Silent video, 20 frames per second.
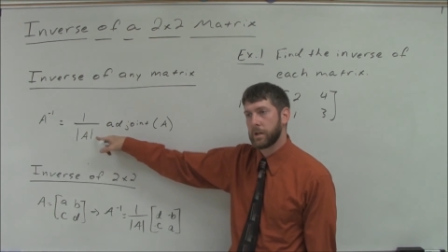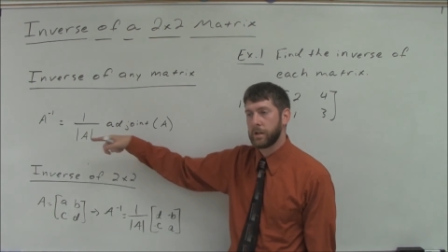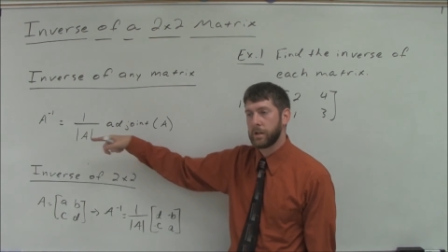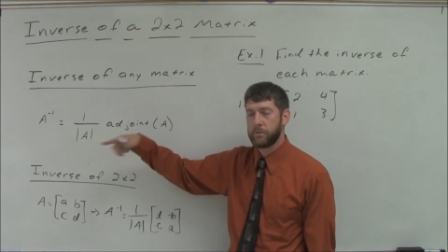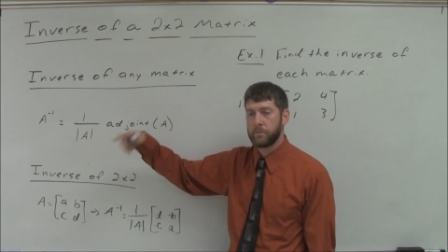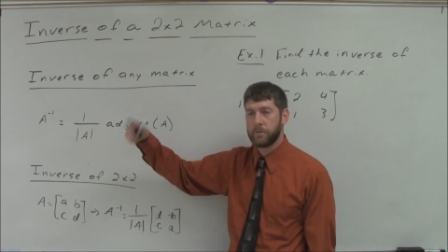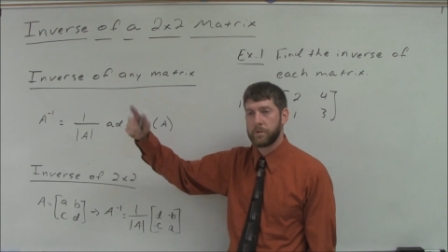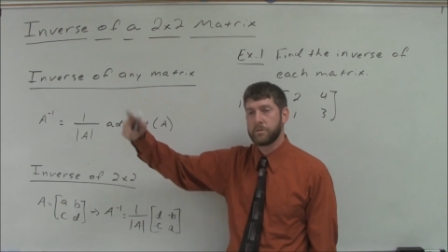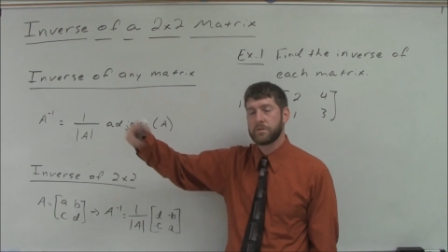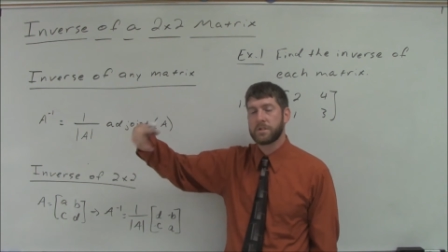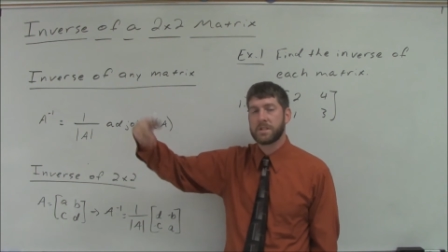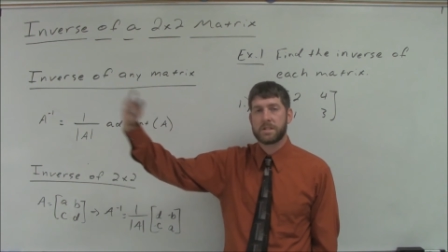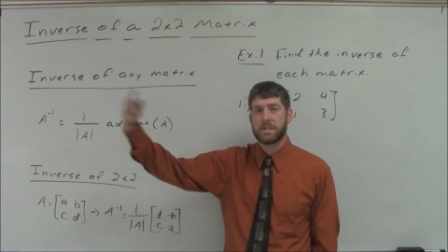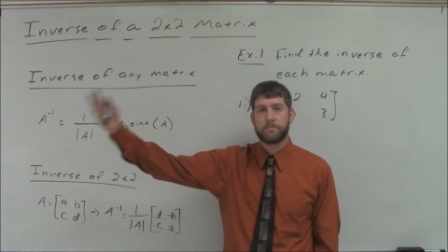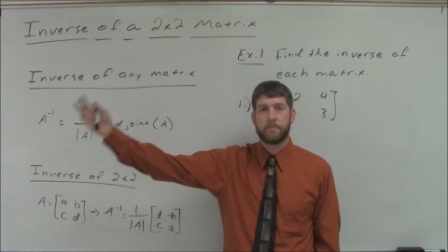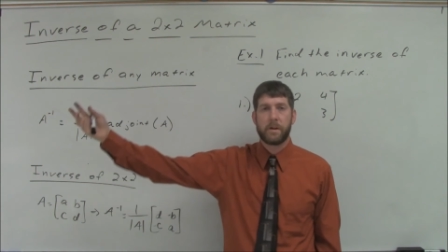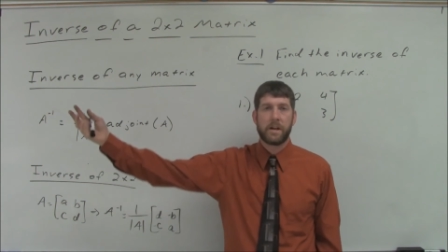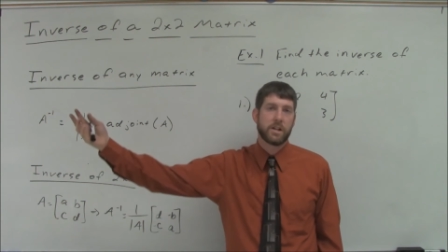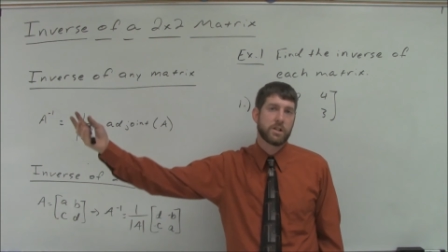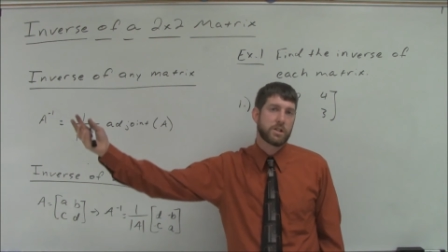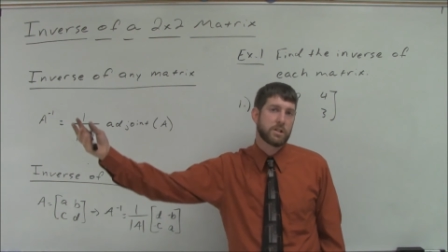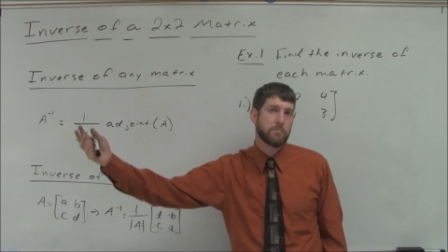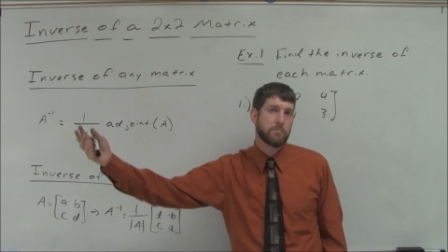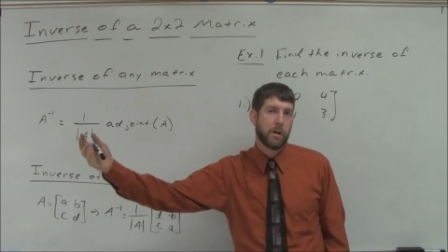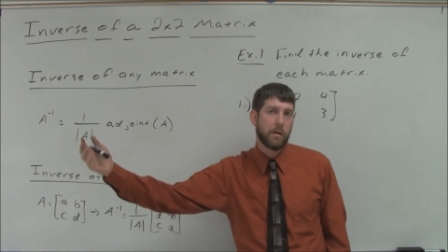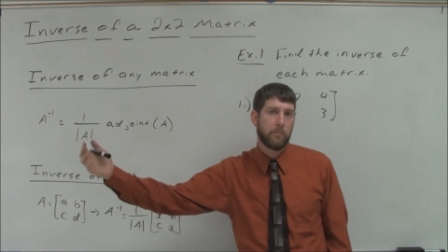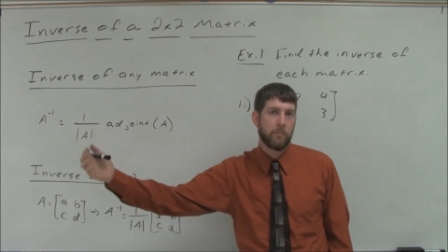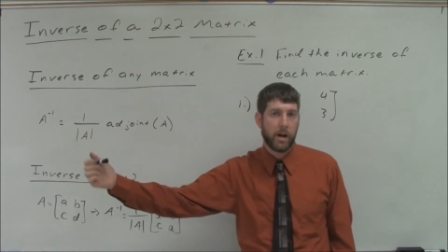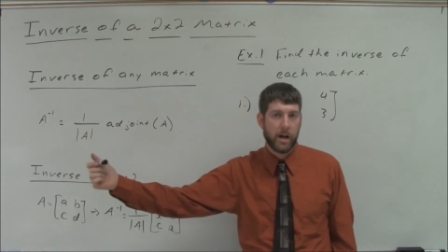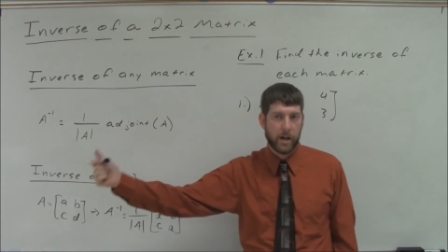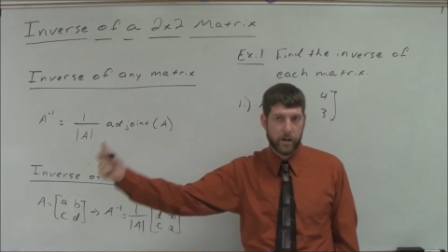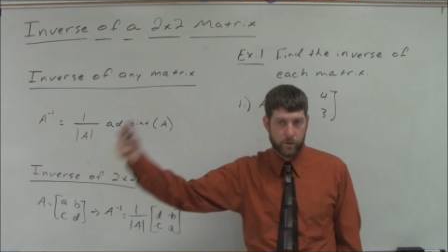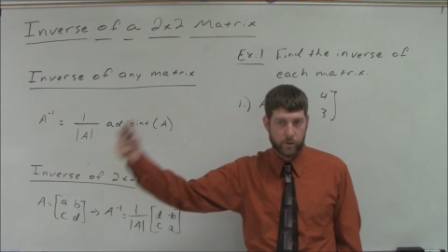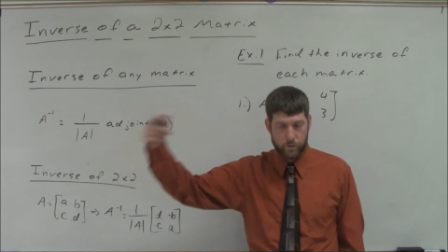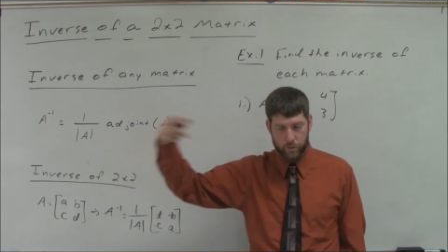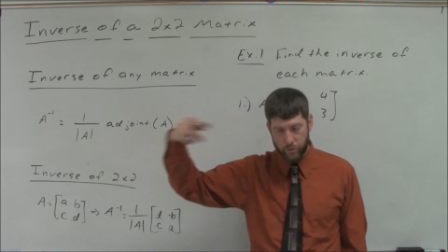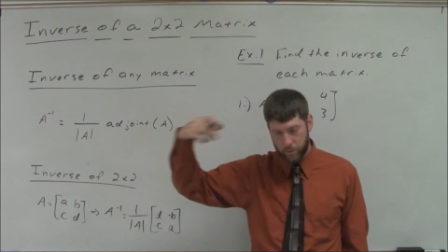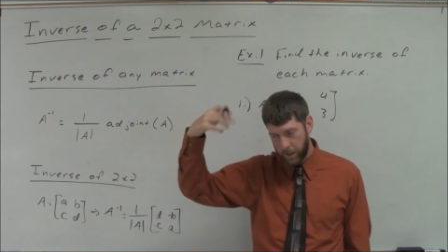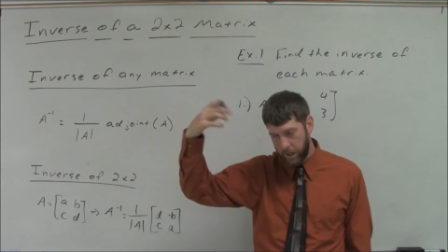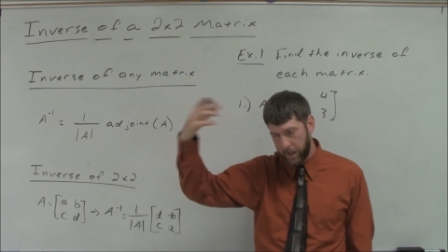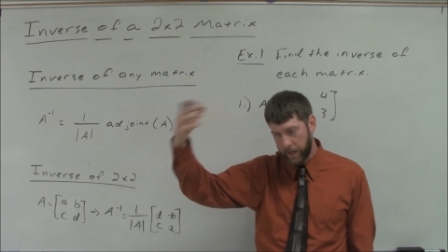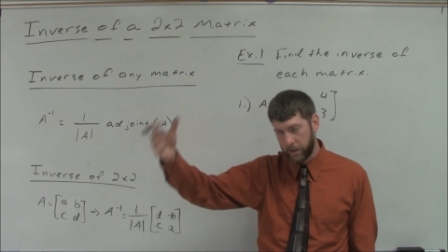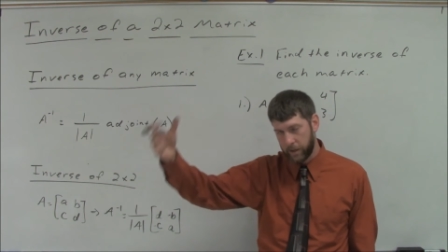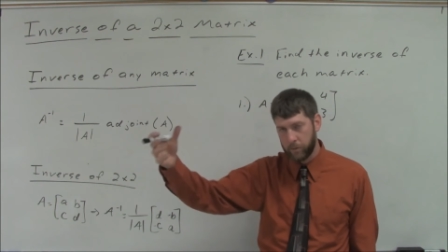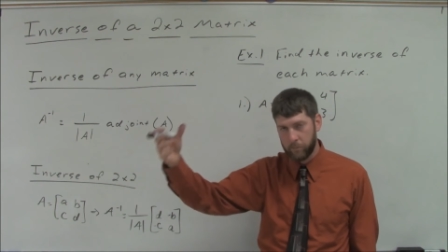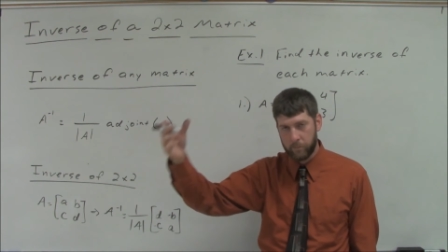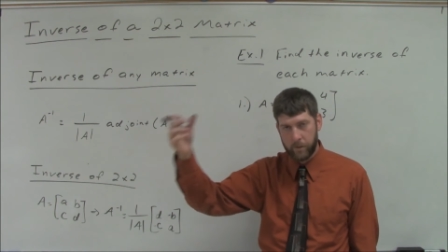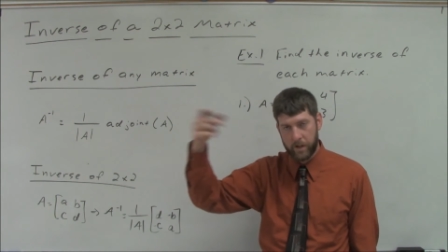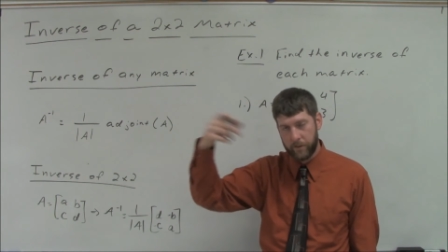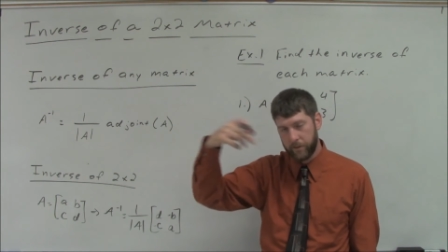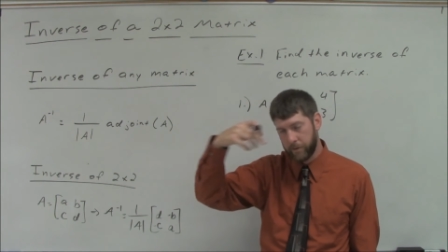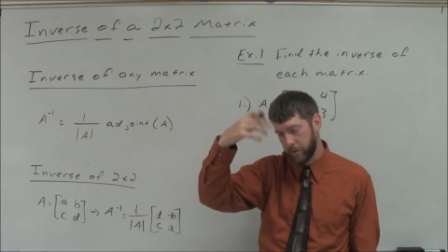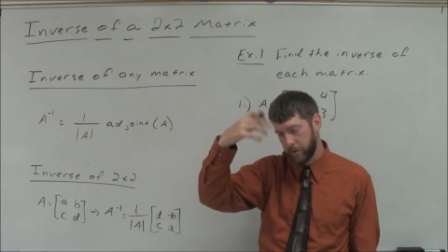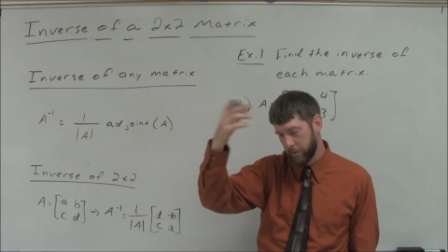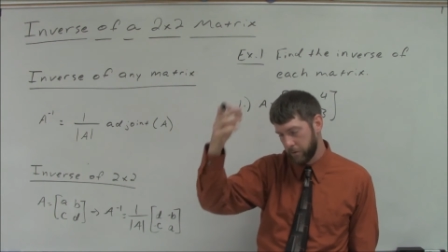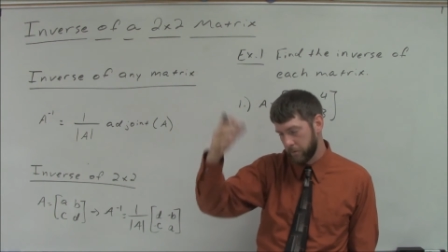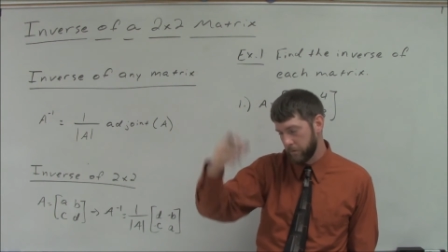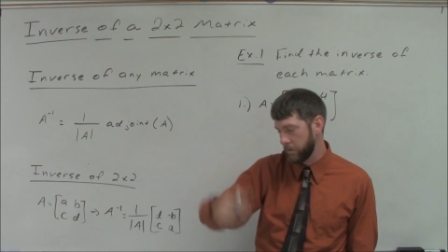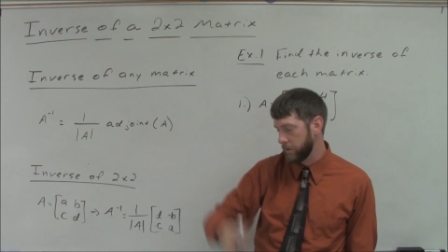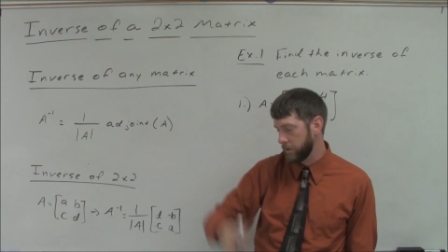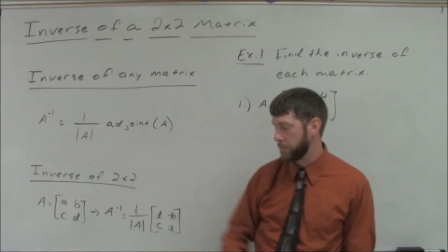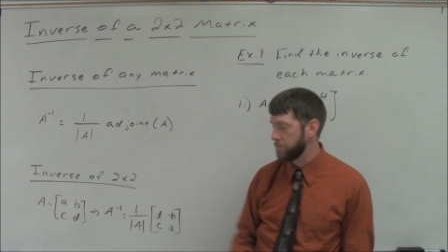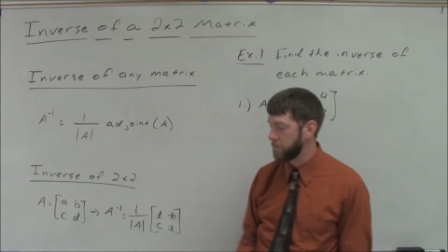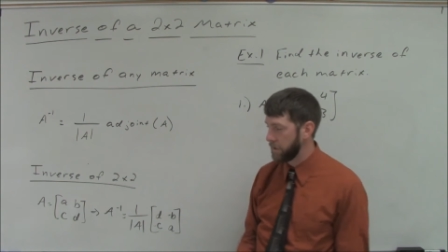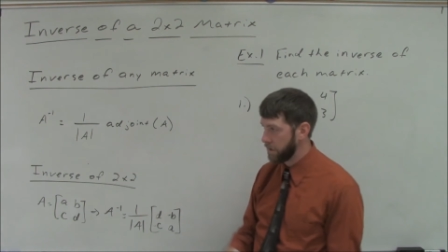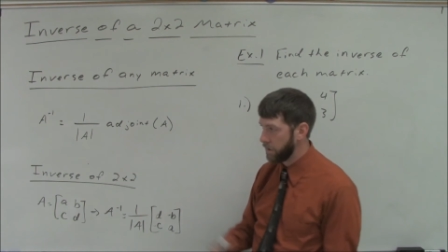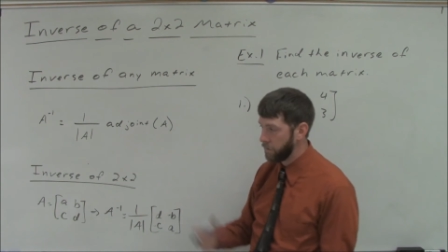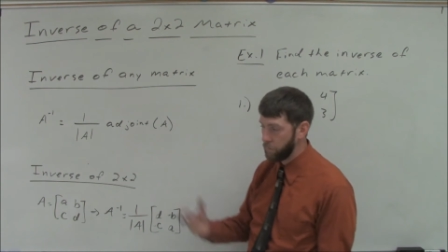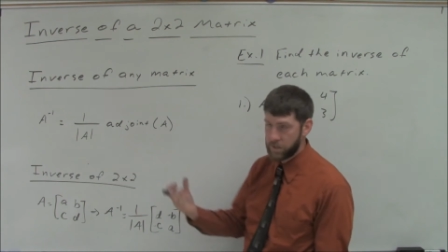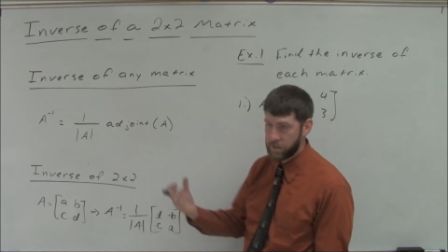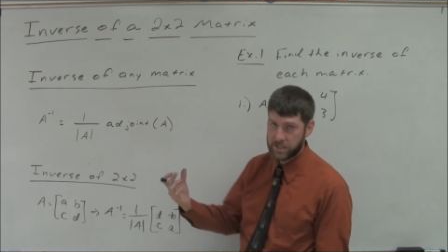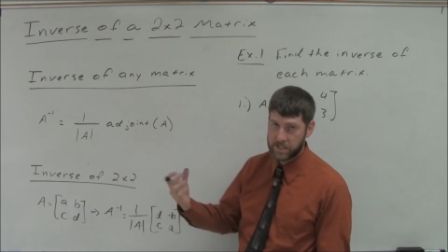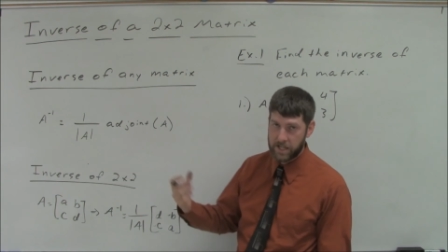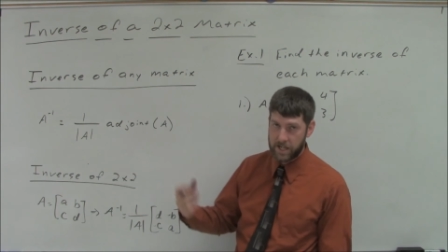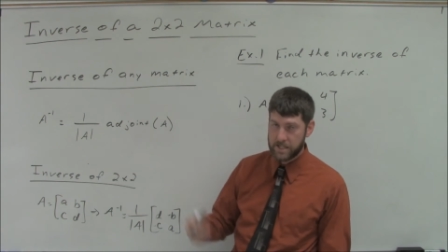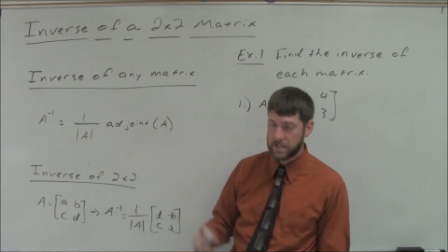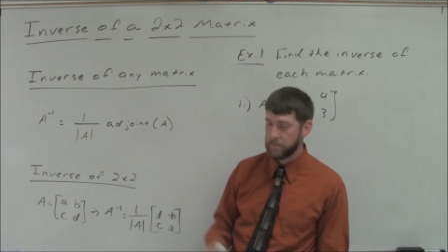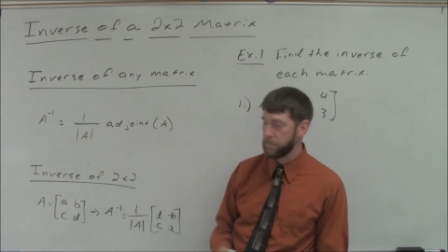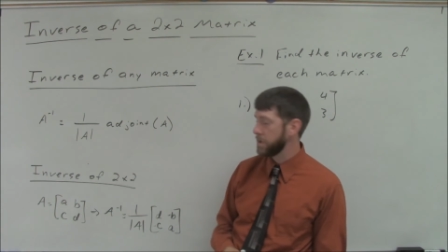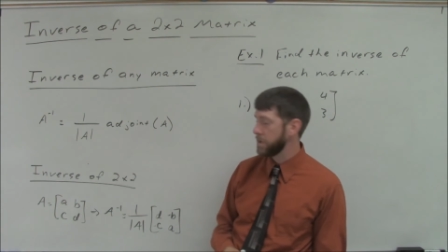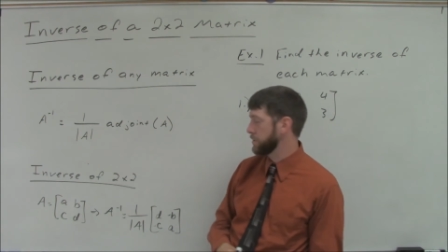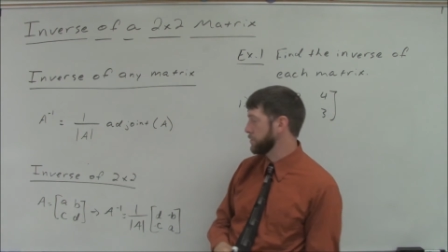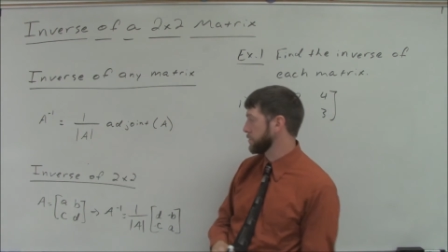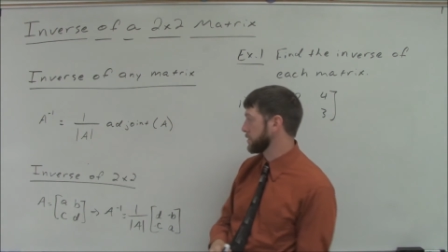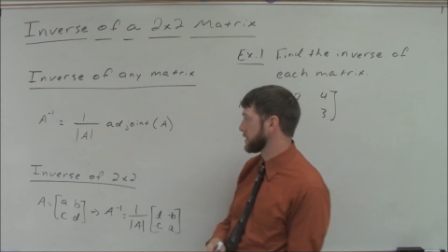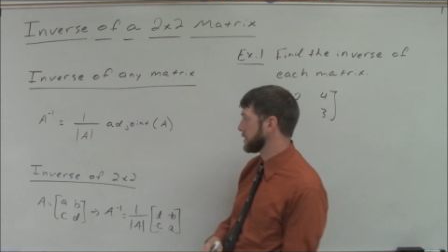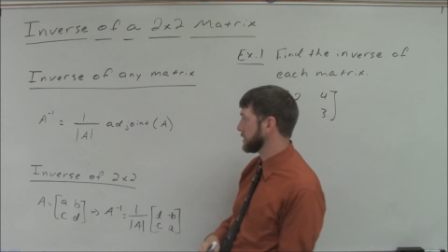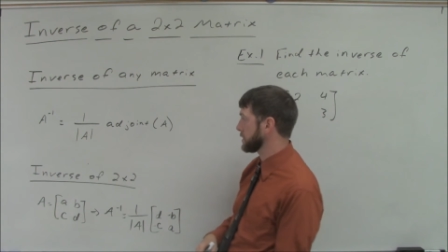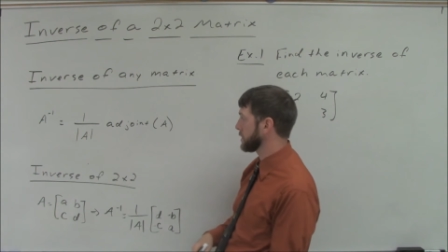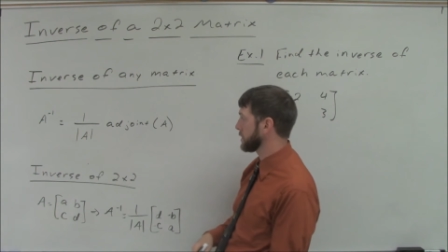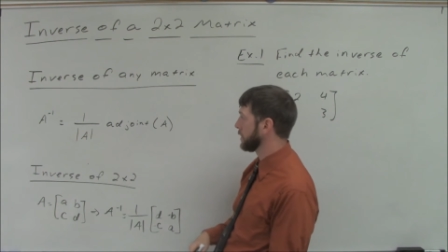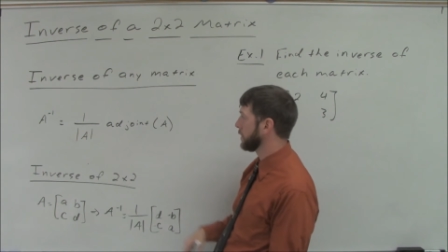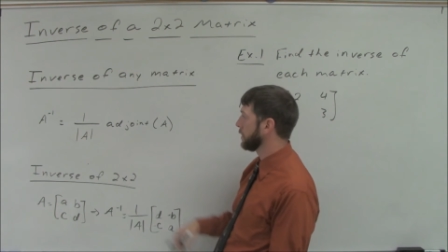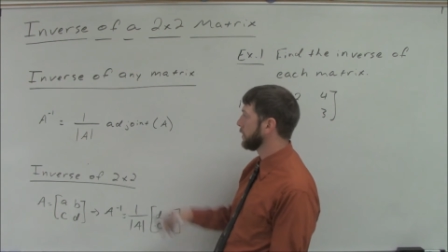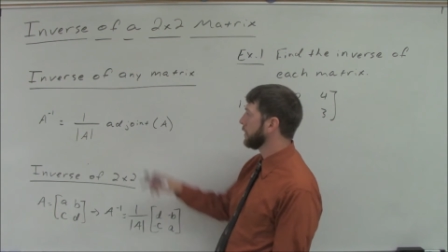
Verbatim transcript: Uh, you would use expansion by minors or diagonal method, depending on what size the matrix is,